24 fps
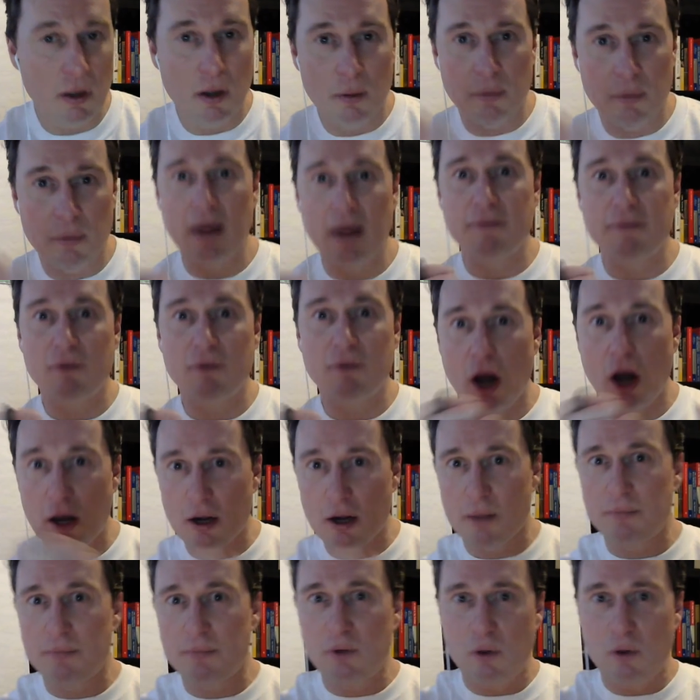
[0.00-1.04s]
but I've caught
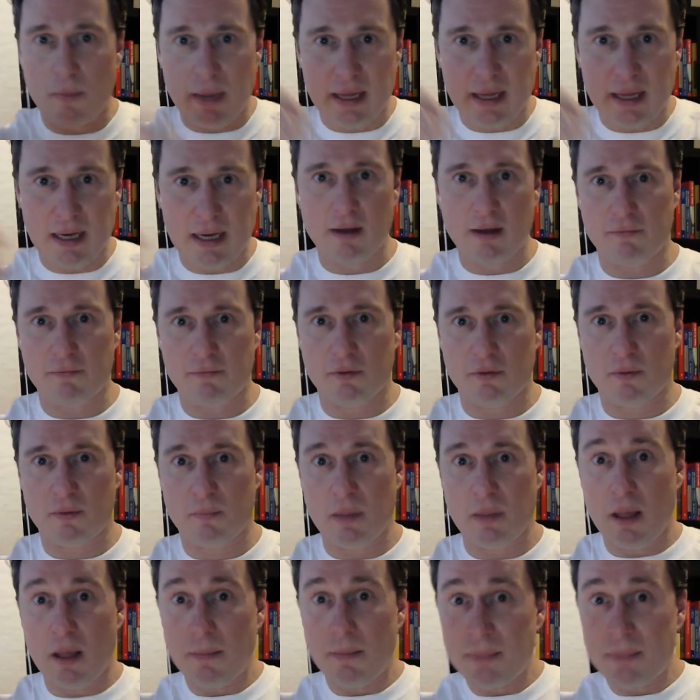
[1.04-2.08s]
up to many of
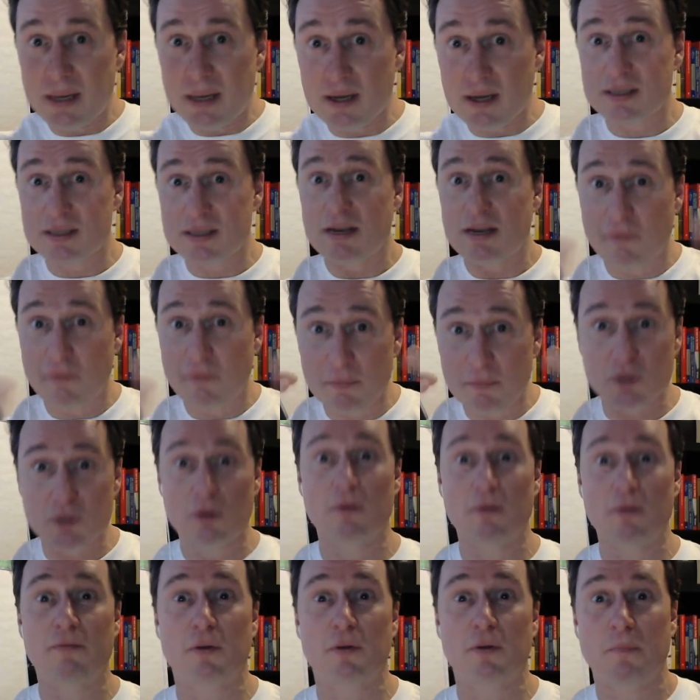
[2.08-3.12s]
them because I've
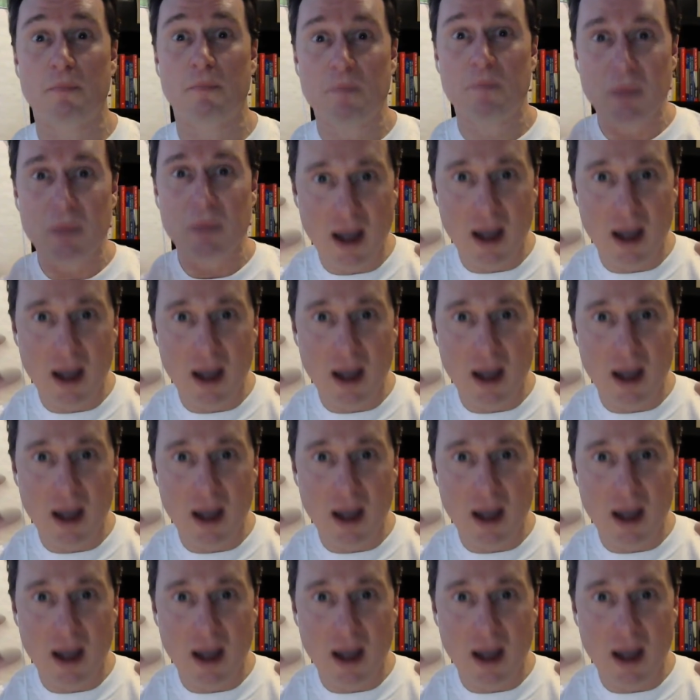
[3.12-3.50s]
observed them.